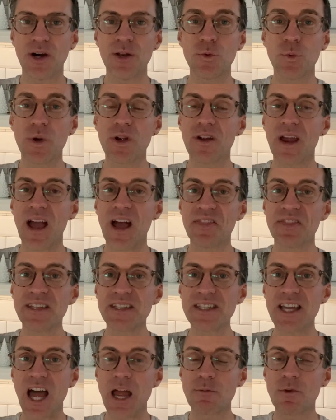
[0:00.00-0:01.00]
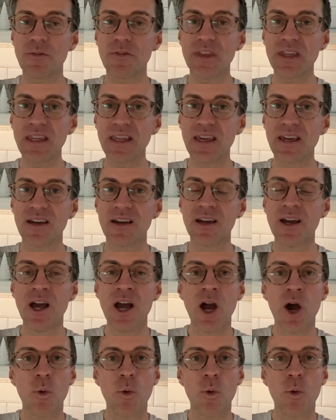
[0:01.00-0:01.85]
But we're at the time of the year